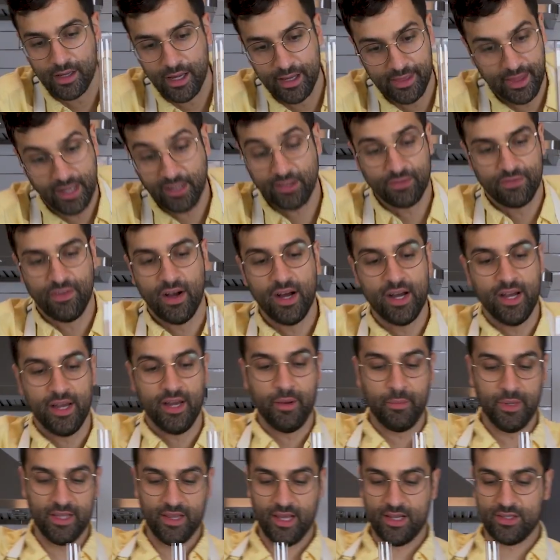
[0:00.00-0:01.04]
and that's fine. I
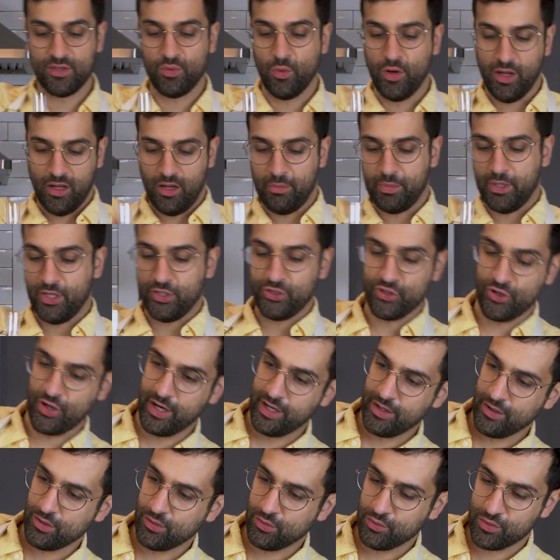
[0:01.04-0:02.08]
mean, that's what a plunger
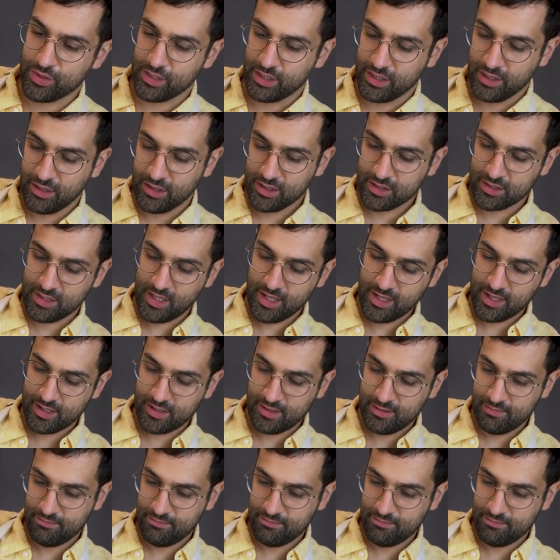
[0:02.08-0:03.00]
handle really looks like.